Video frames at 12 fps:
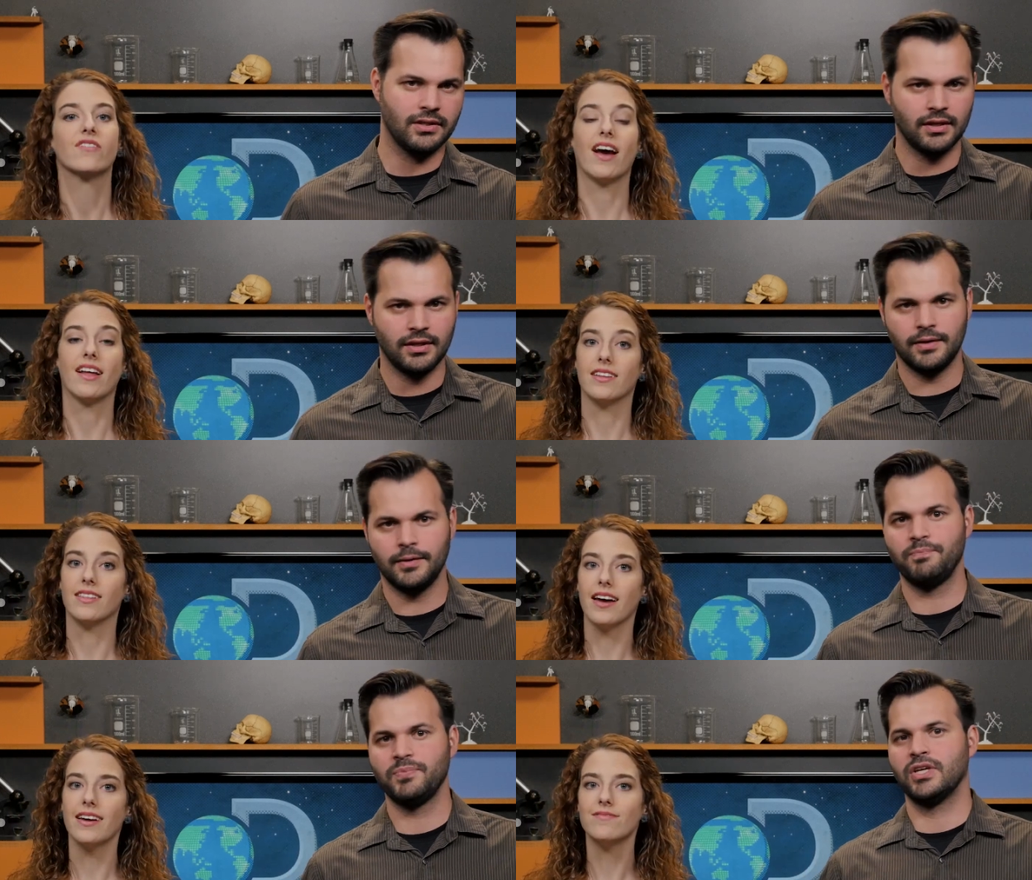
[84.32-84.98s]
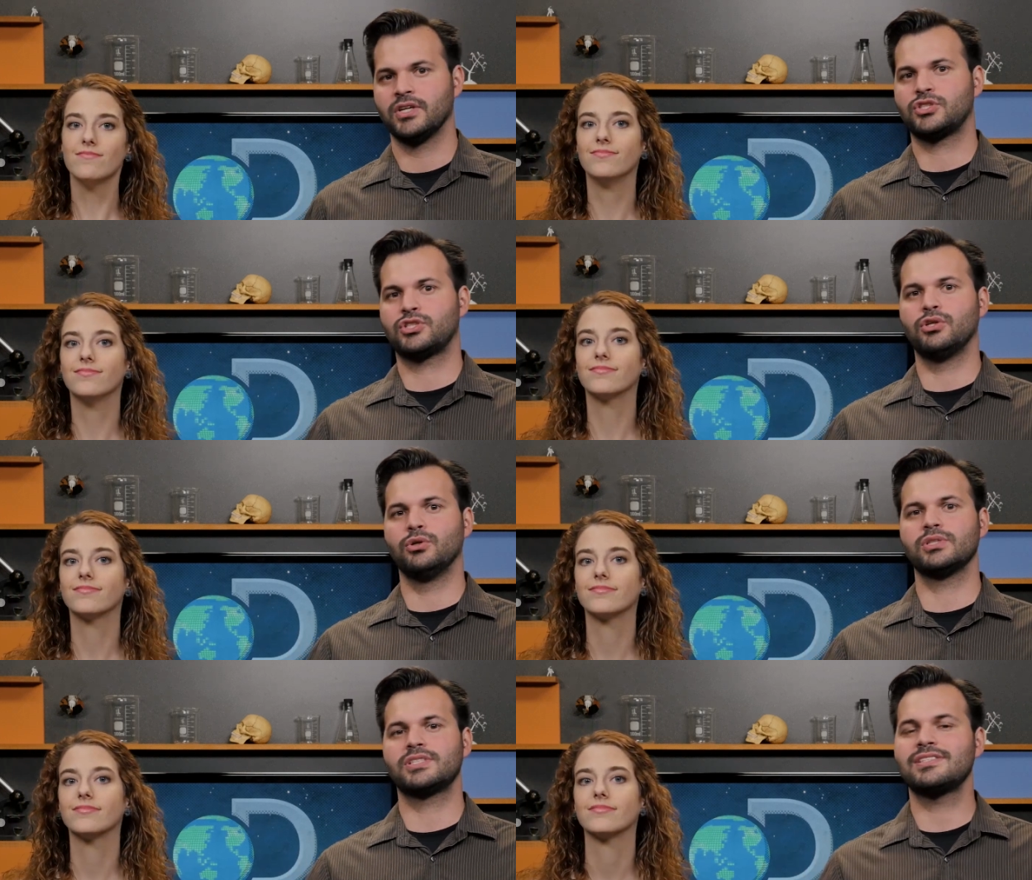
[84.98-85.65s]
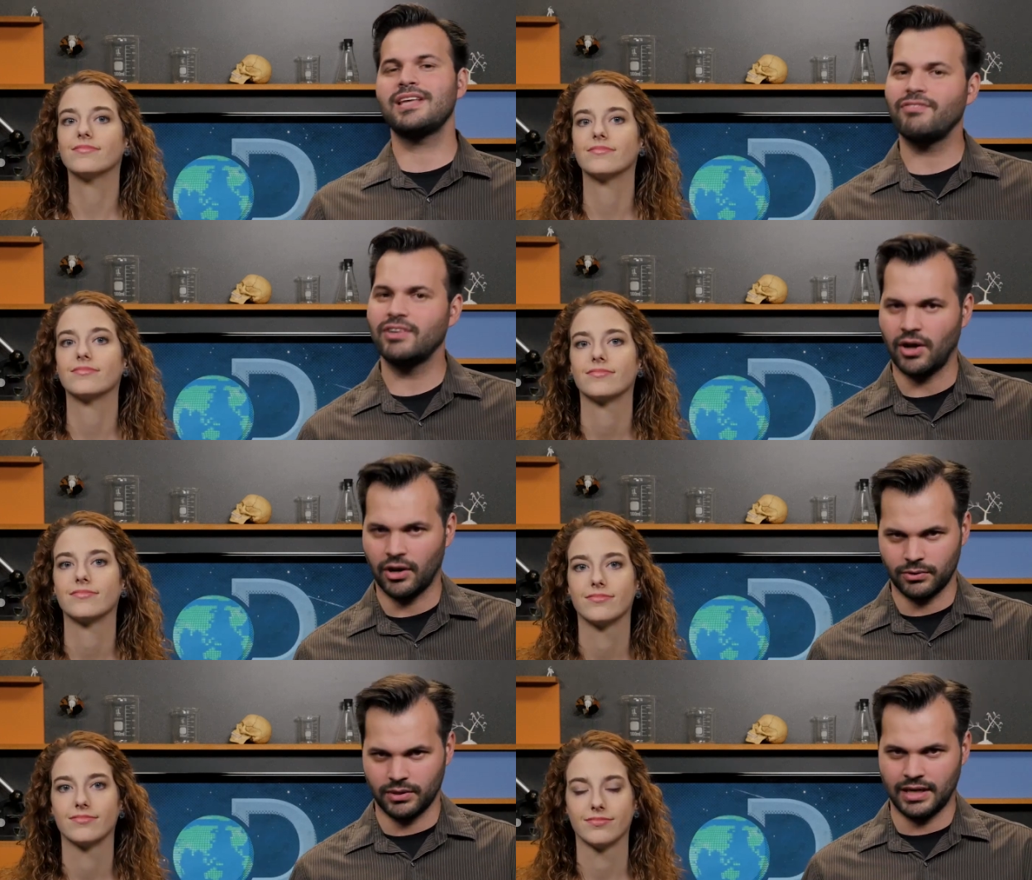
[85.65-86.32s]
Speaker 1: violet
Speaker 2: light,
Speaker 1: to seven
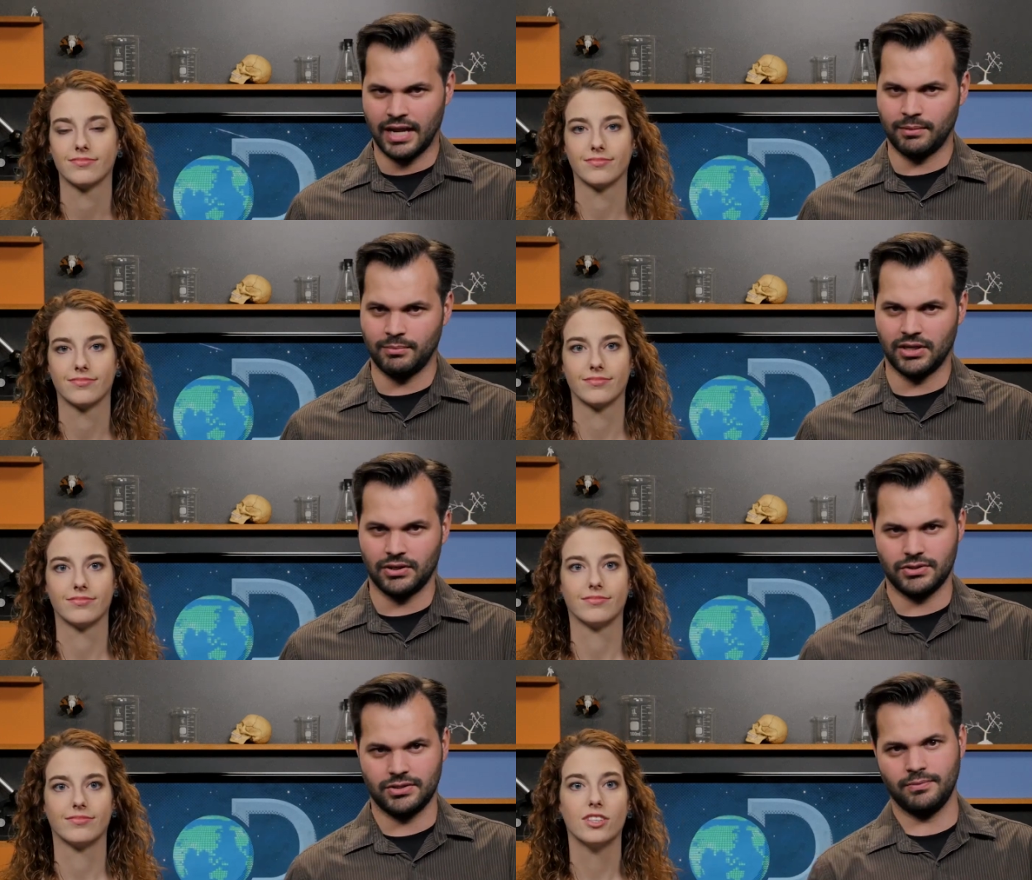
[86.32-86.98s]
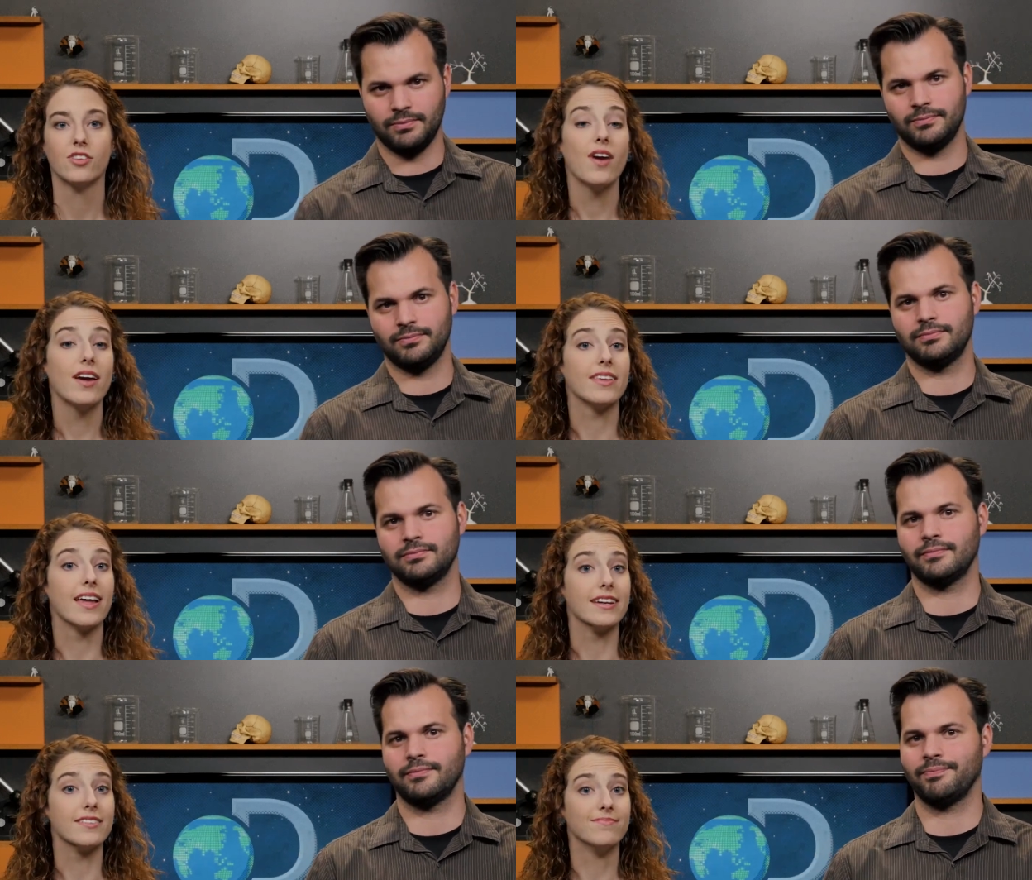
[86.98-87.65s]
hundred nanometers,
Speaker 2: red light.